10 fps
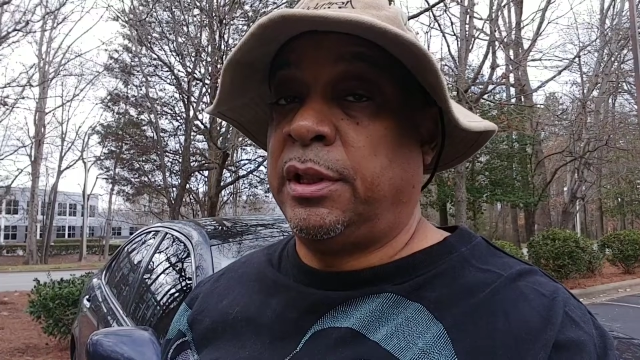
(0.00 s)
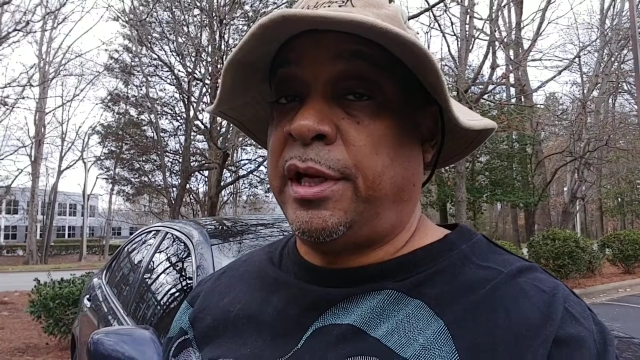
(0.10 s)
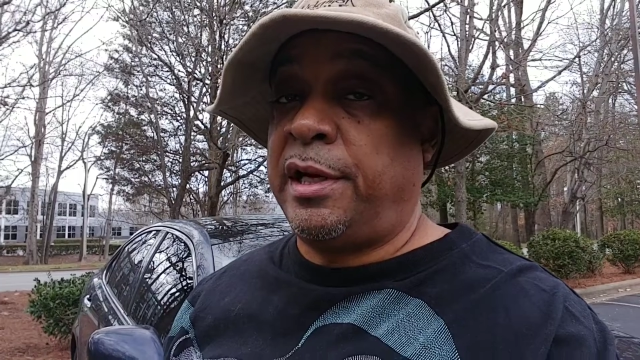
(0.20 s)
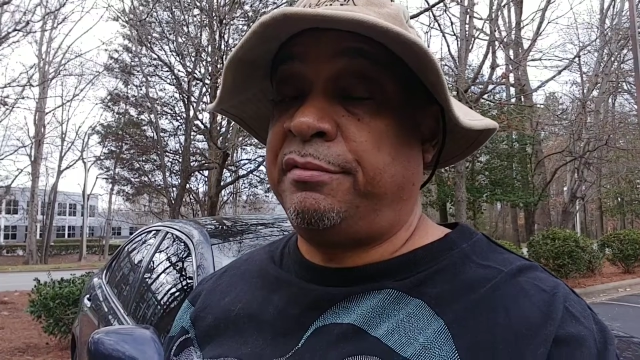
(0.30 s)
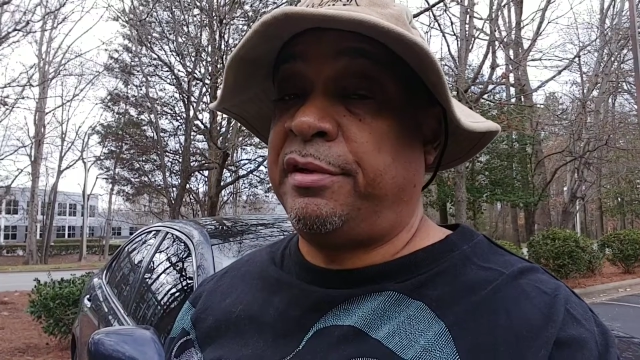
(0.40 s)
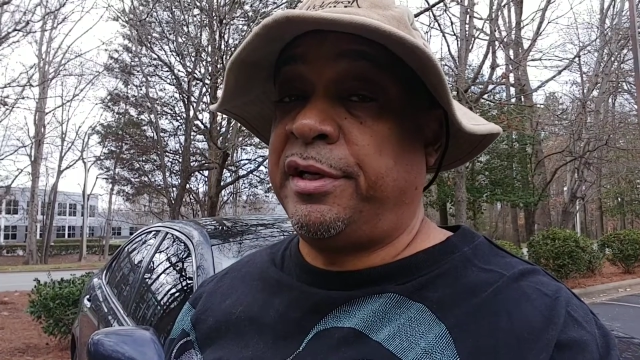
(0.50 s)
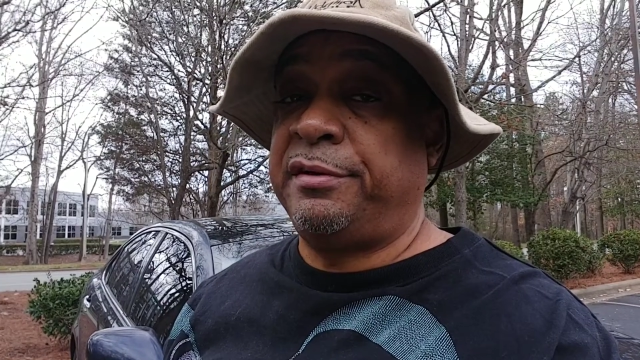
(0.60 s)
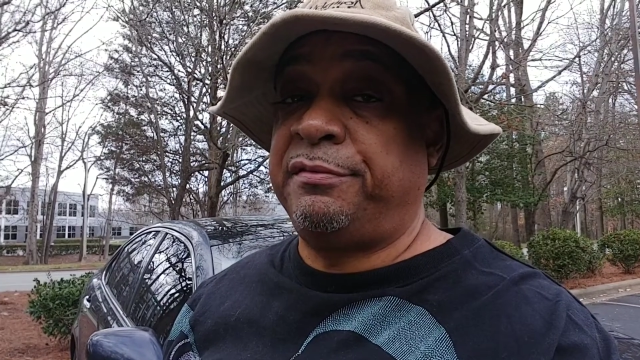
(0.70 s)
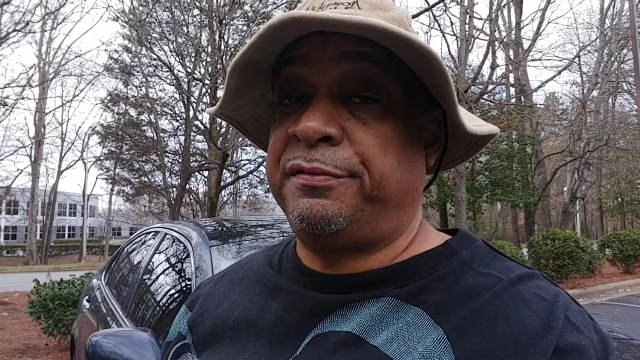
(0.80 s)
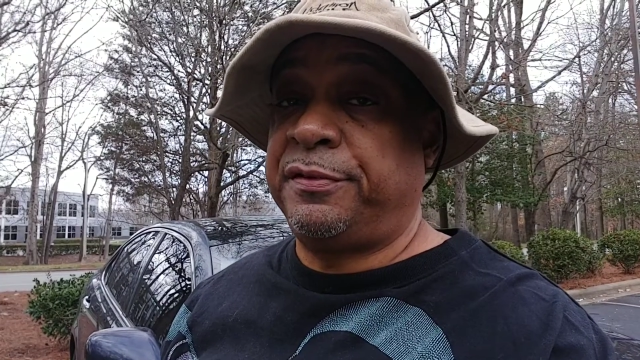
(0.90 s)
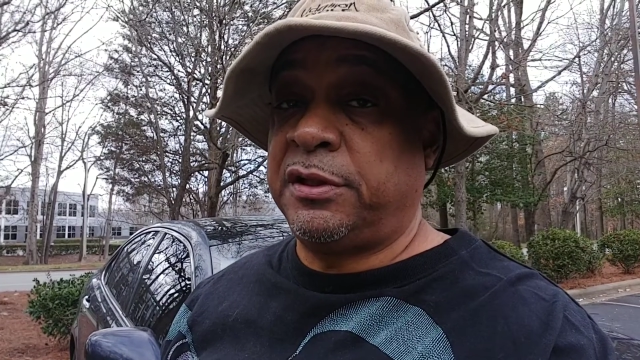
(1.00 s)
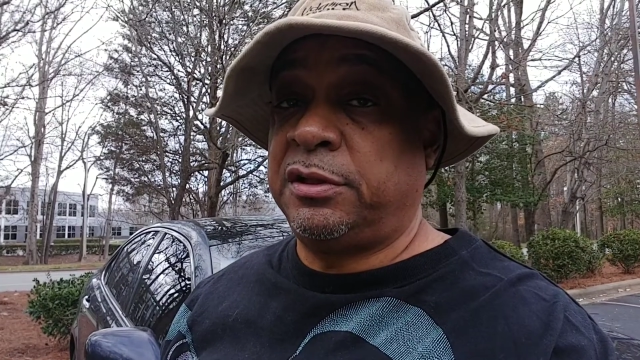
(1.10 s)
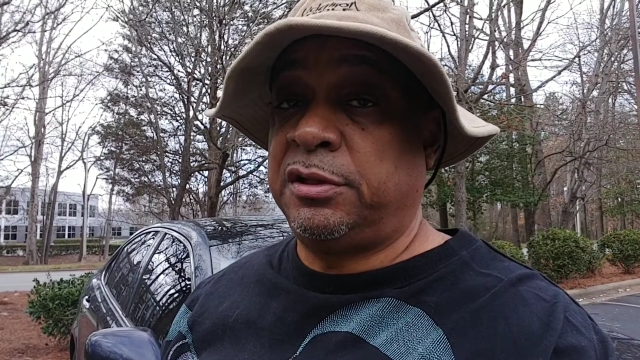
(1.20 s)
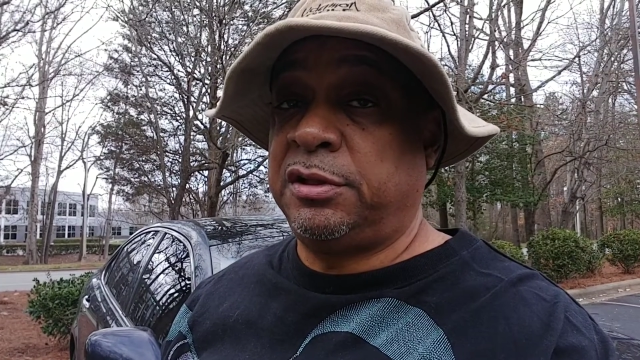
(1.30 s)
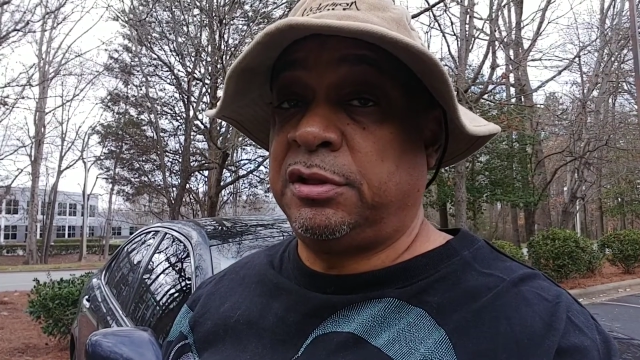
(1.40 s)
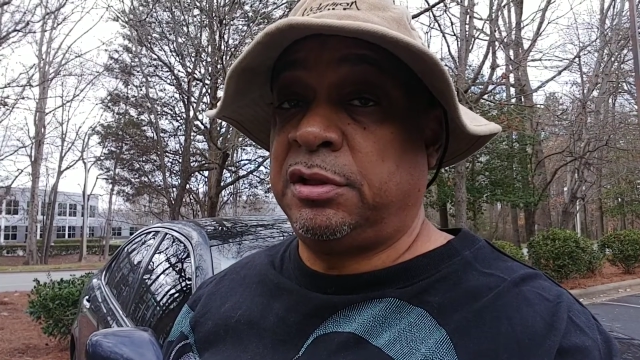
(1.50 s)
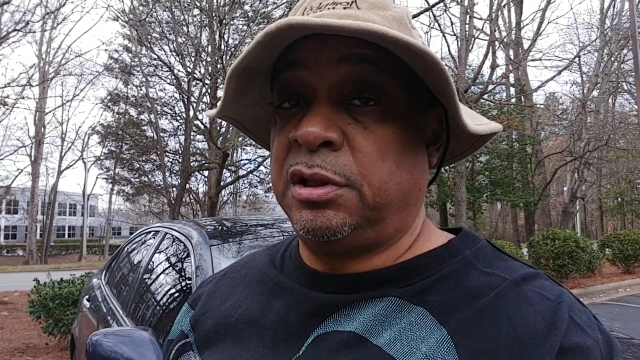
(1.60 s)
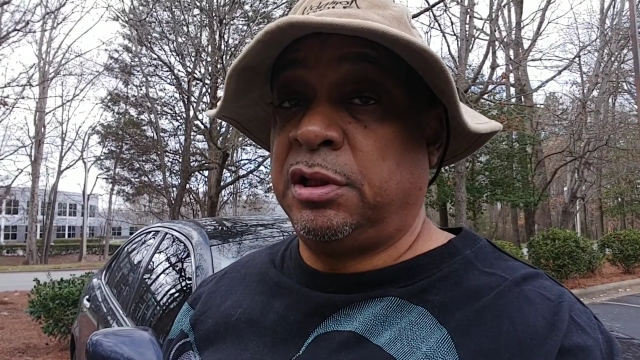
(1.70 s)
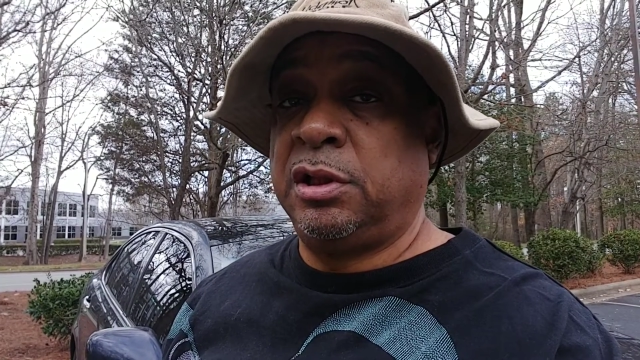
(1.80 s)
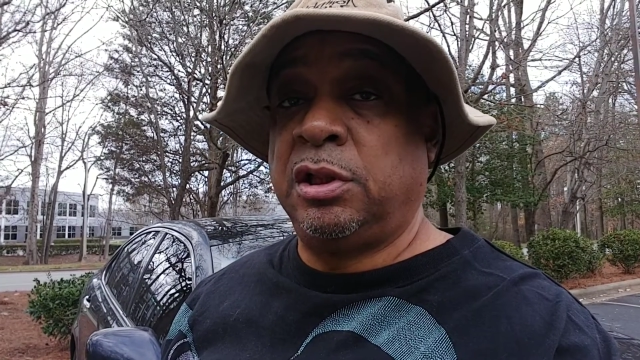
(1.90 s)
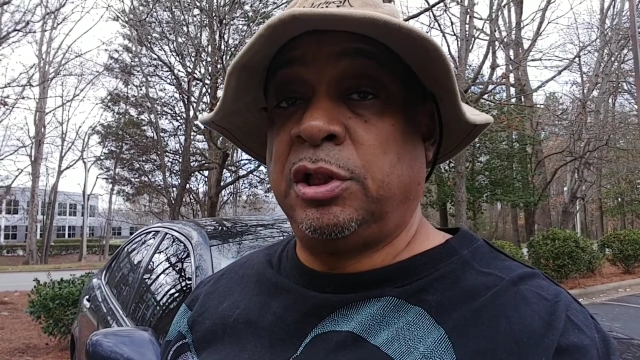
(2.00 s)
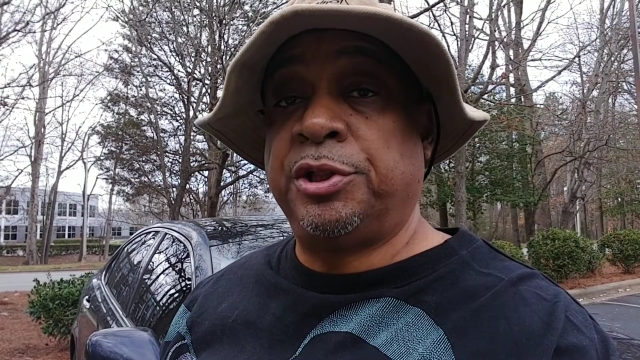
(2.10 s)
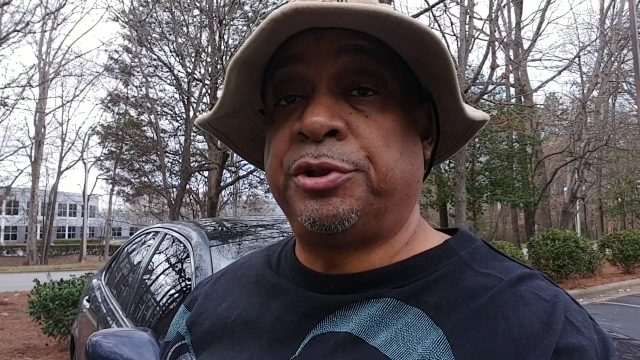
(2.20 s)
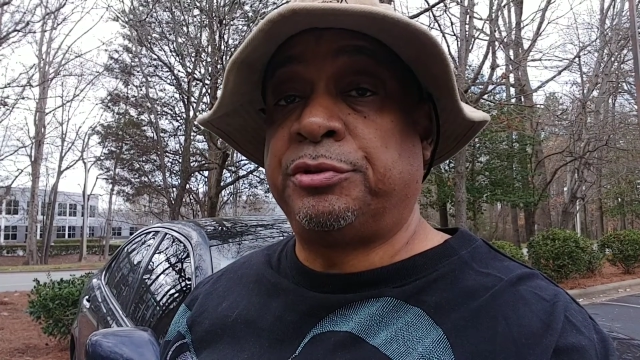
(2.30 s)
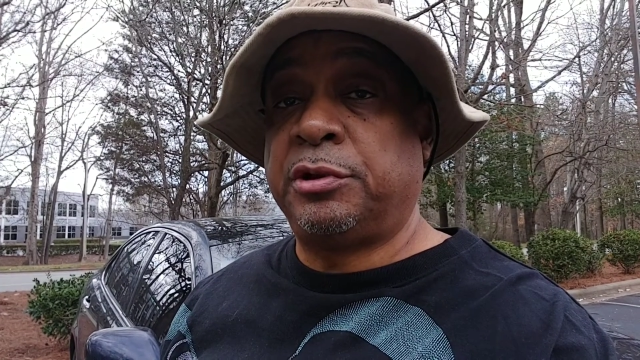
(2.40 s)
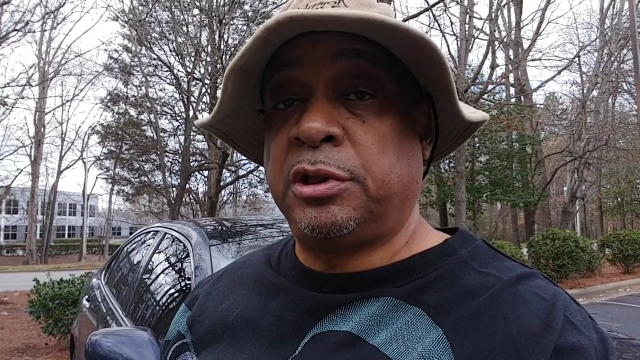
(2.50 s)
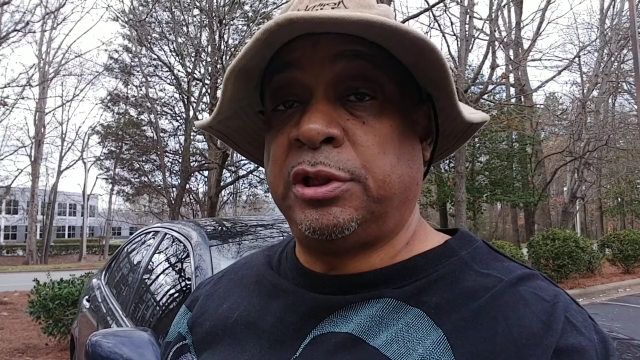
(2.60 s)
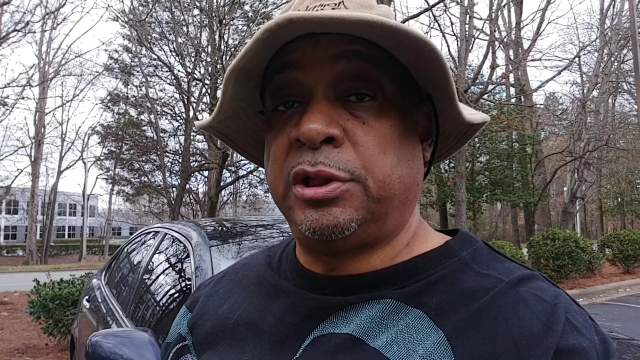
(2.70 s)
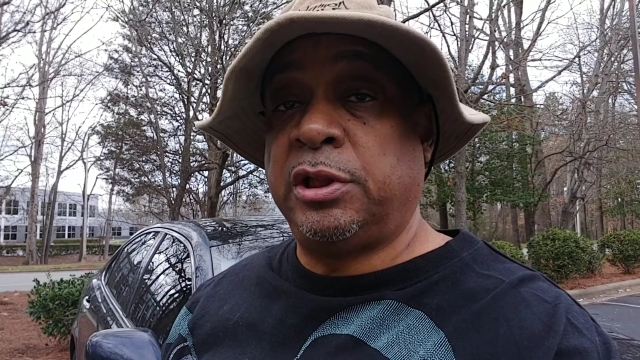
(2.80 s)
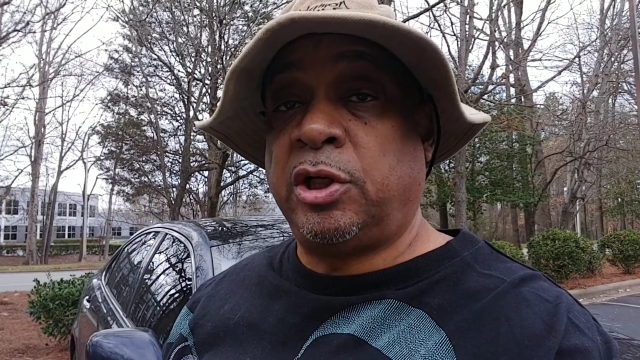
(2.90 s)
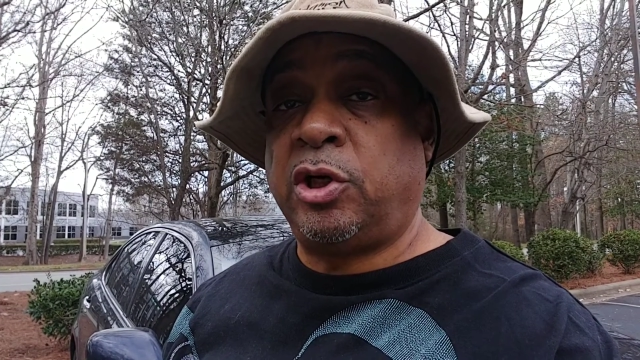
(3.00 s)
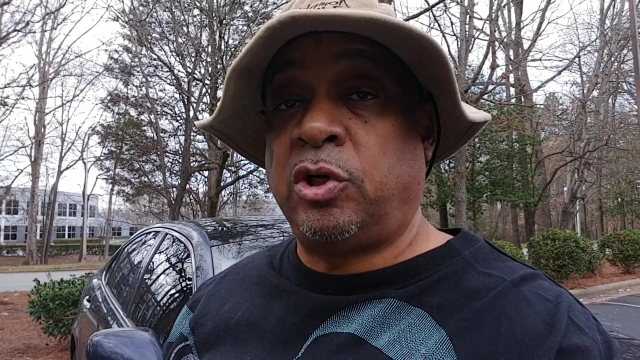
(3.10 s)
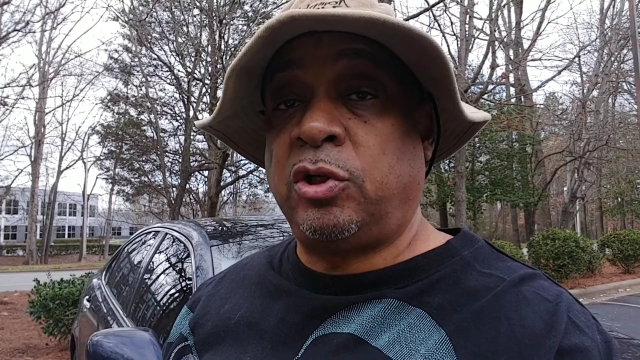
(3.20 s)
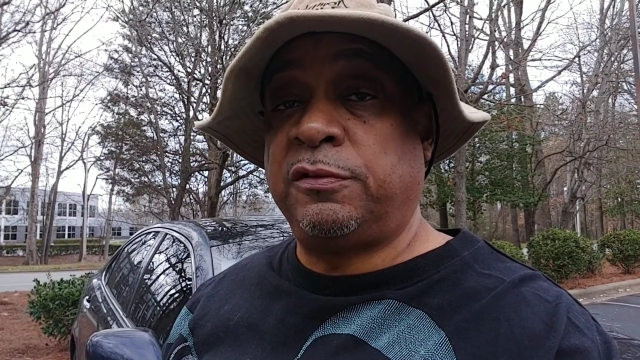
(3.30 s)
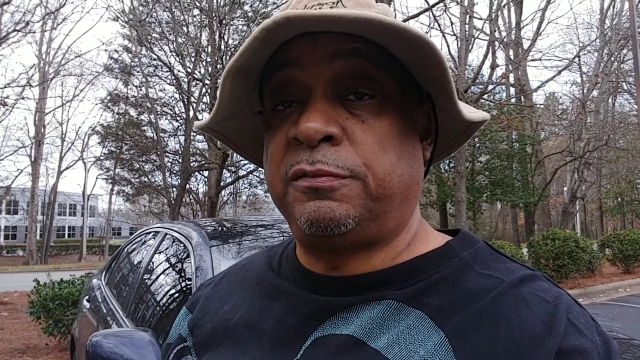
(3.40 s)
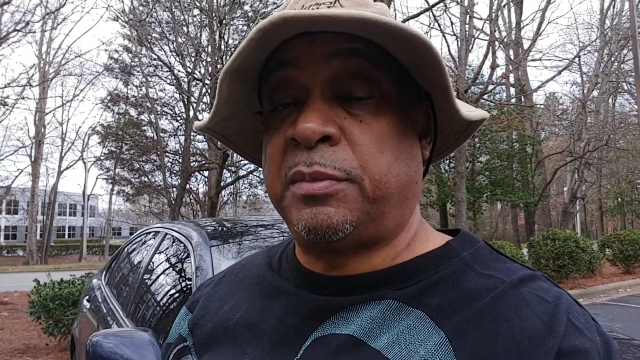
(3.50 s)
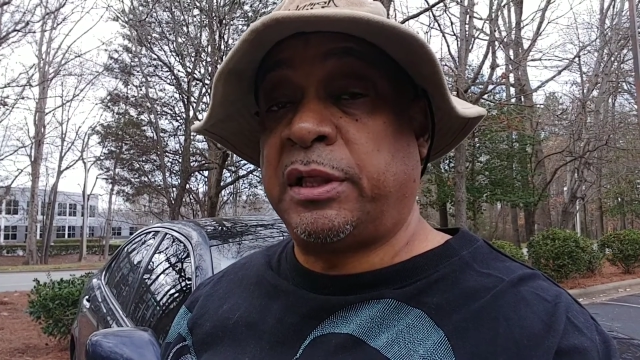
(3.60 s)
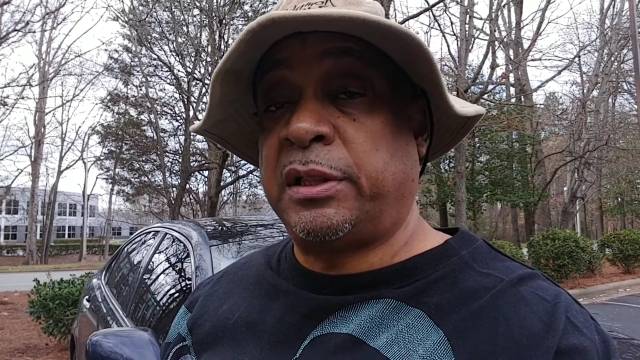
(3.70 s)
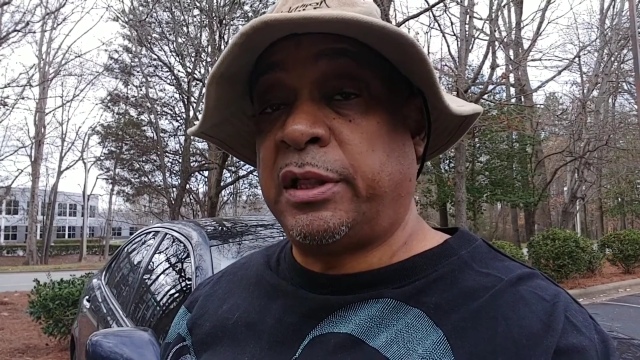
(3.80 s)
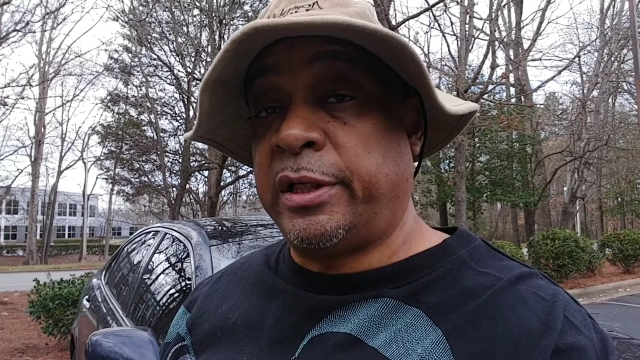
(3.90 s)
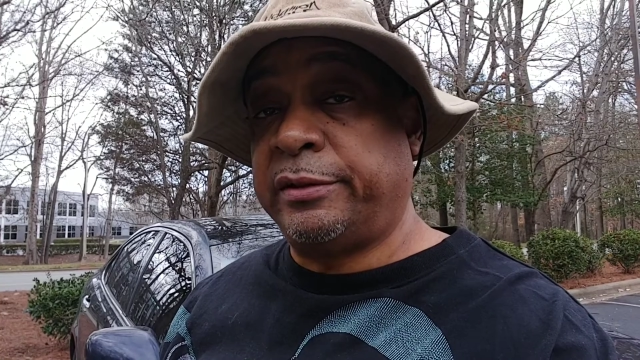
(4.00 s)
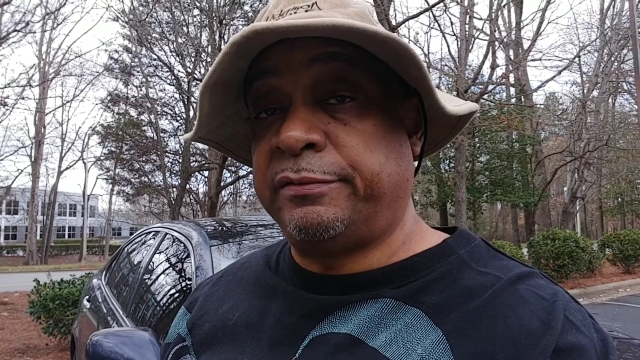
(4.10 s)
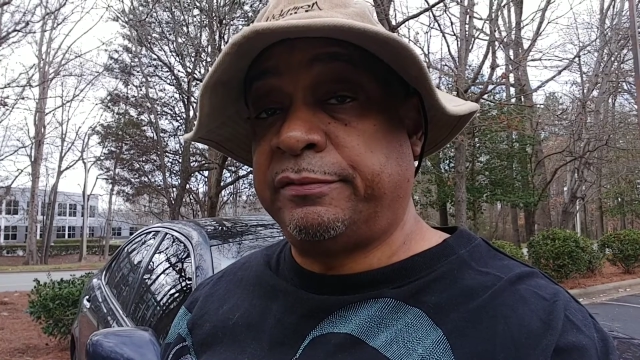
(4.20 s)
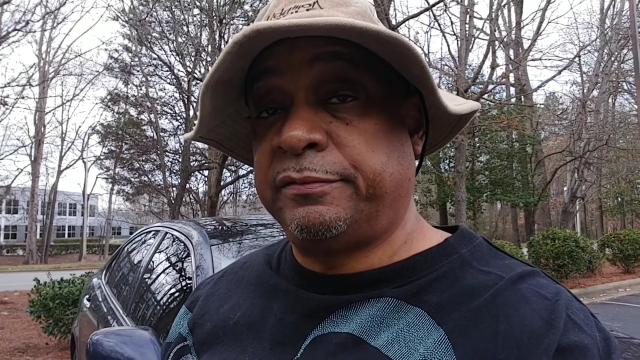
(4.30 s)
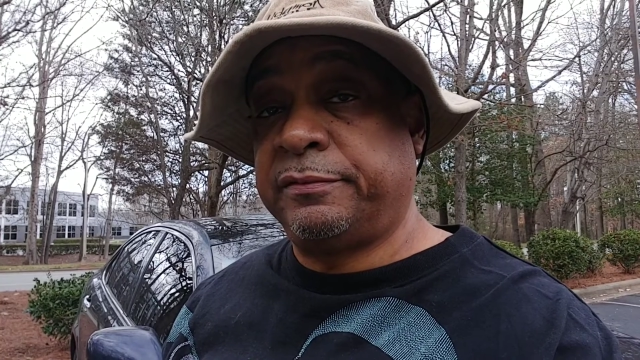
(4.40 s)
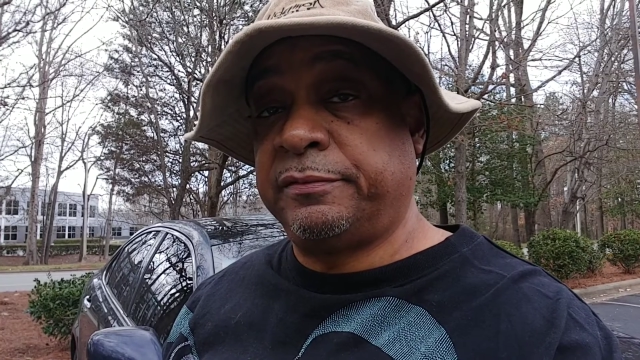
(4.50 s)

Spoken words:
I've had fish literally all of my life.